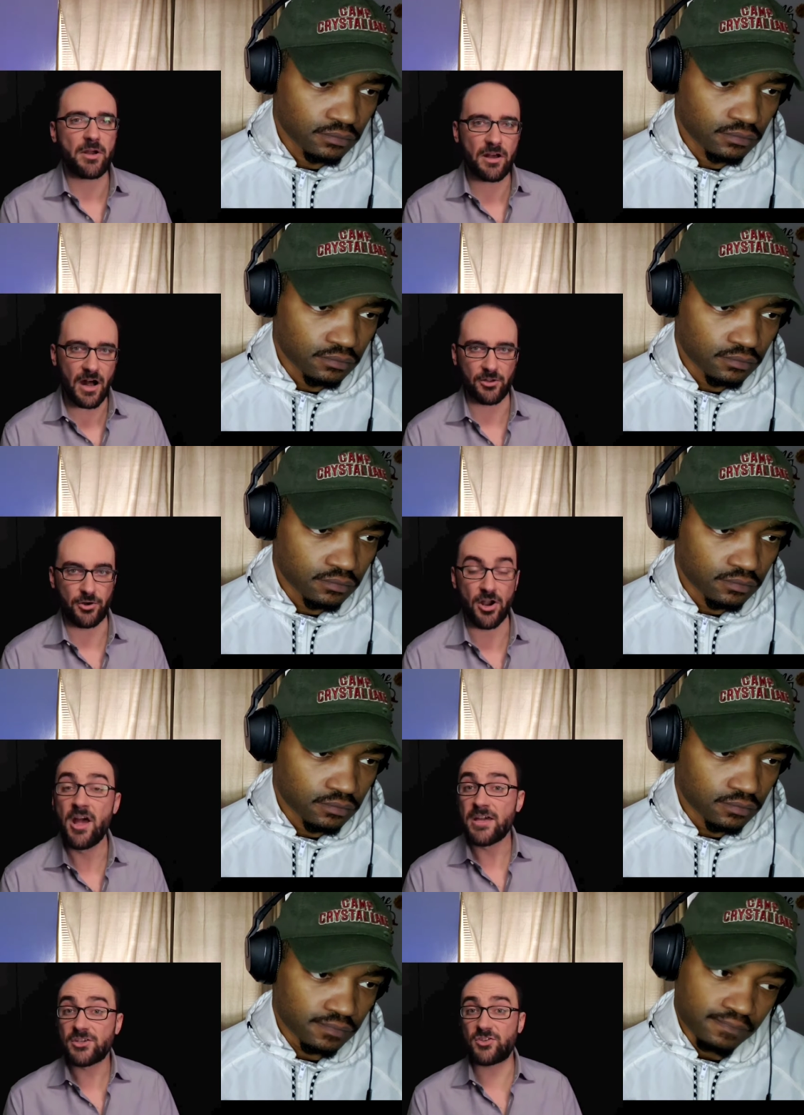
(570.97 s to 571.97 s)
Speaker 1: describe a
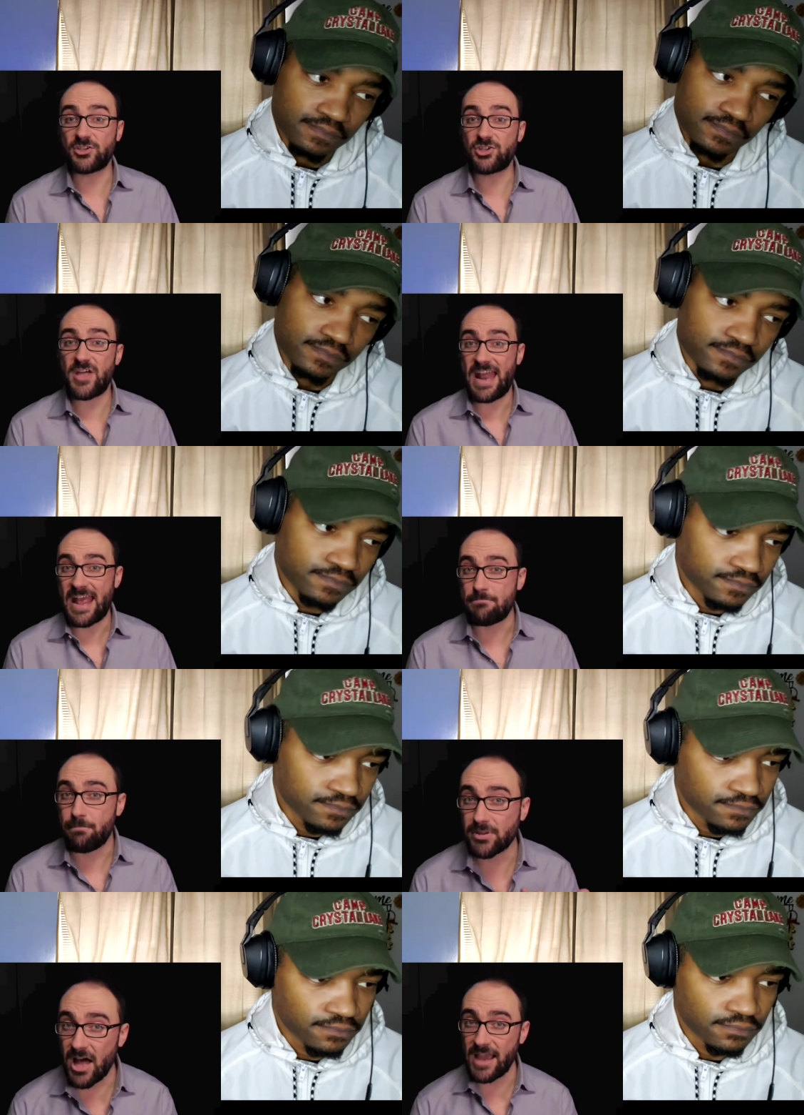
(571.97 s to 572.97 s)
color such
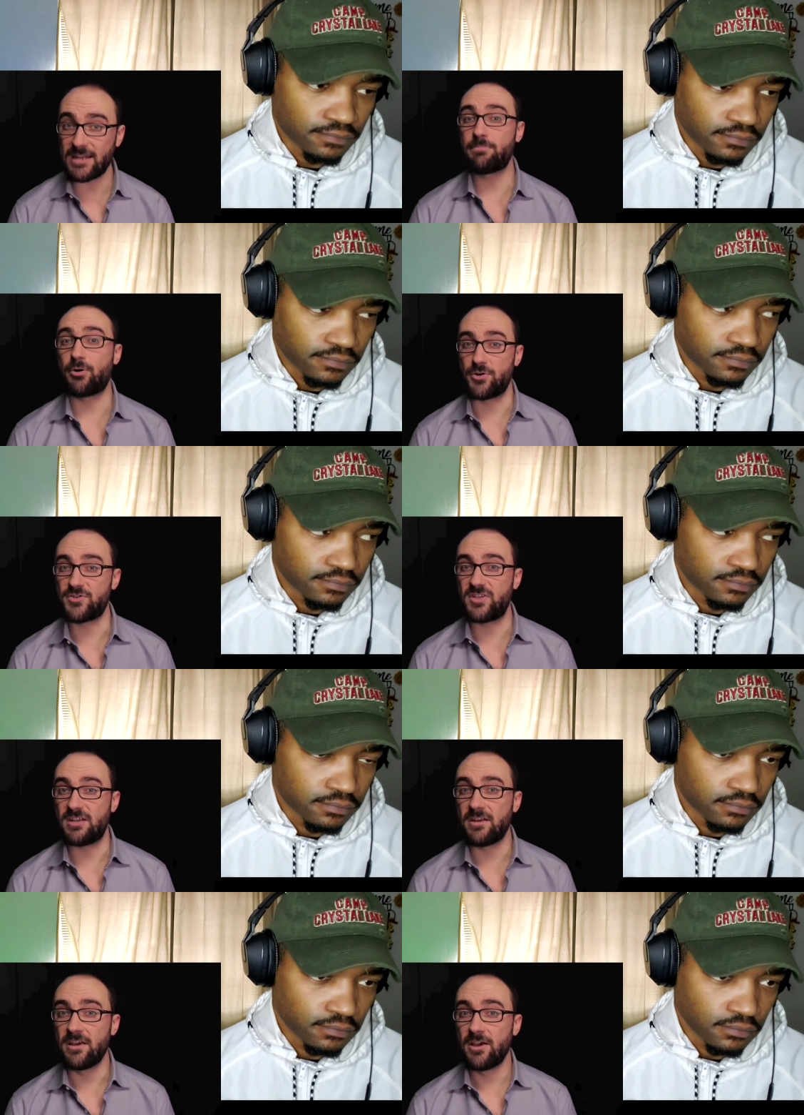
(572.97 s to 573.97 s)
that a blind
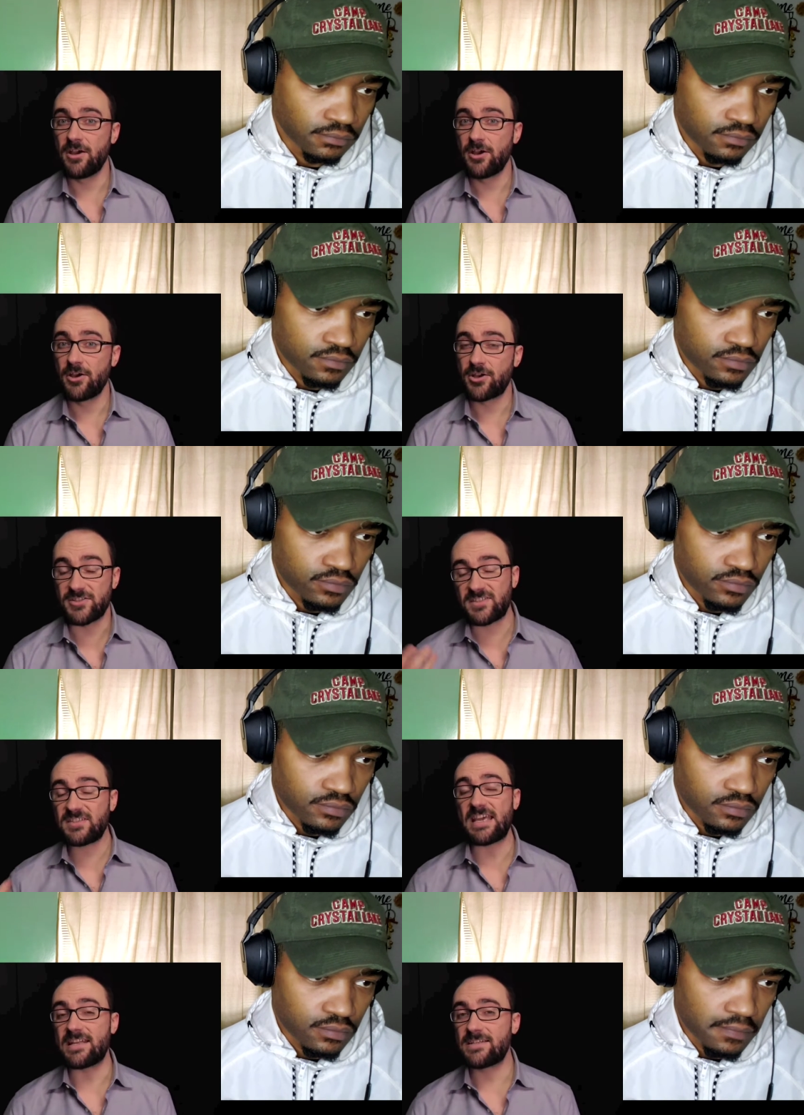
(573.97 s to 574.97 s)
person
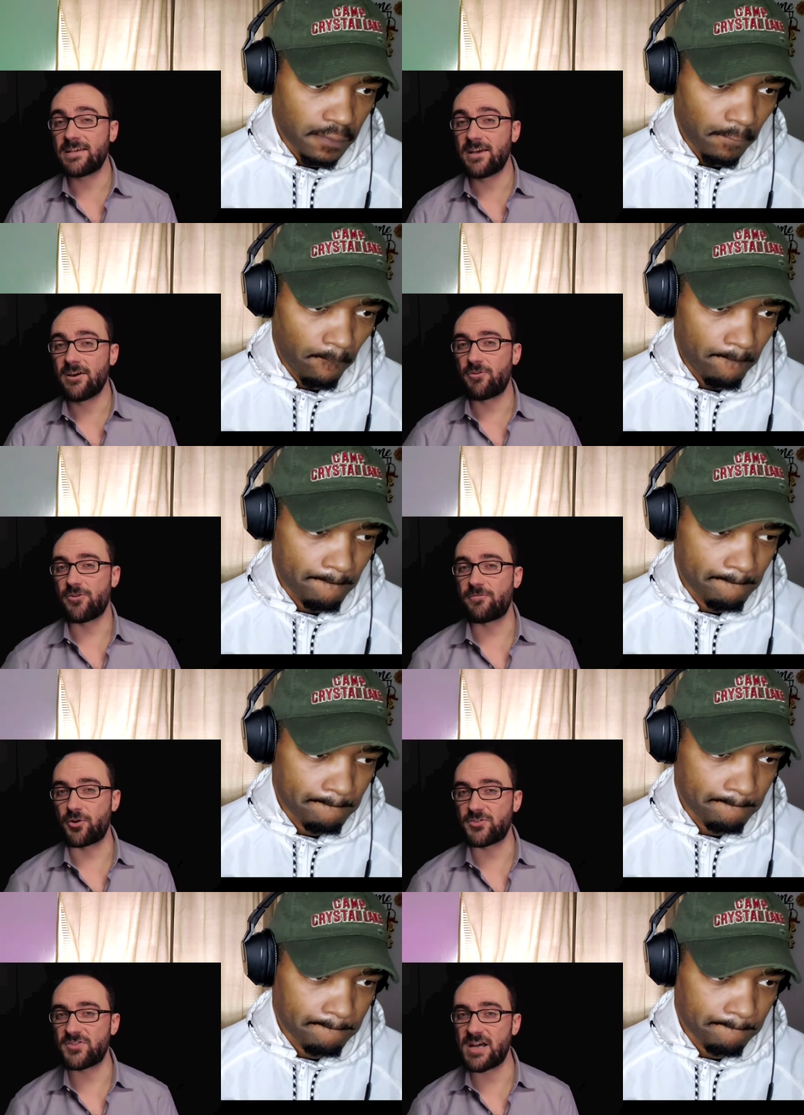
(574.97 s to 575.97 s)
could see it
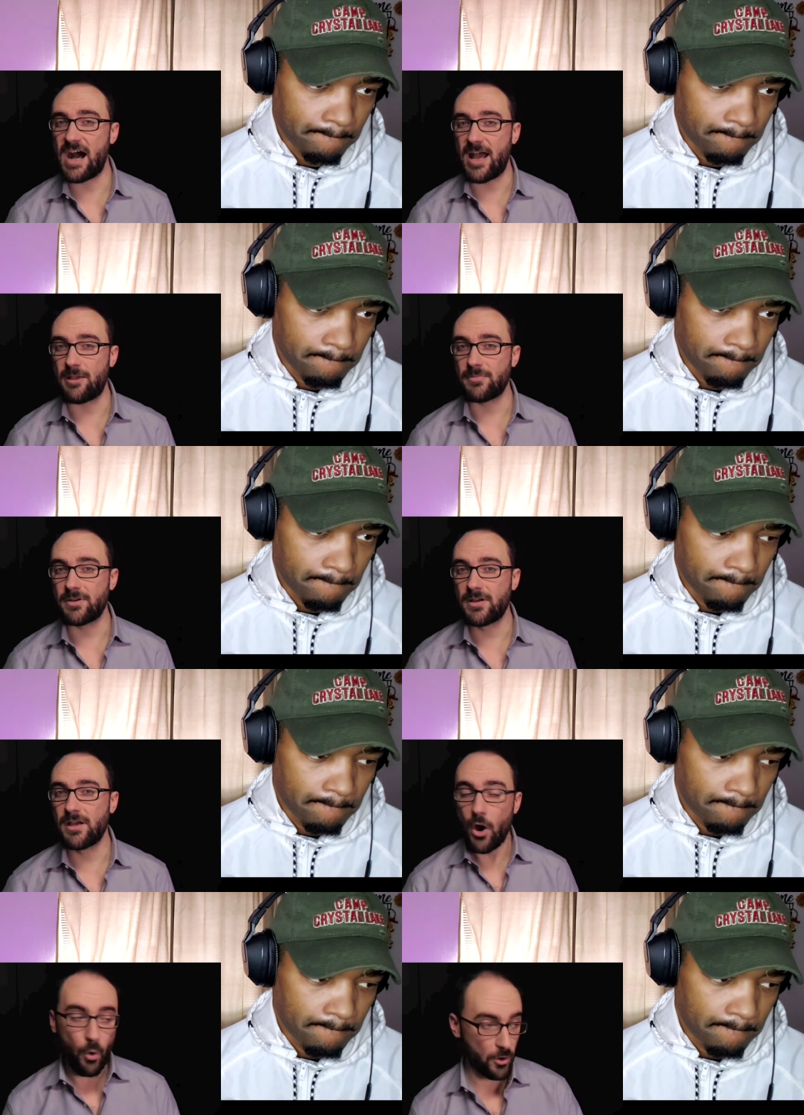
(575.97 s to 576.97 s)
for the first time.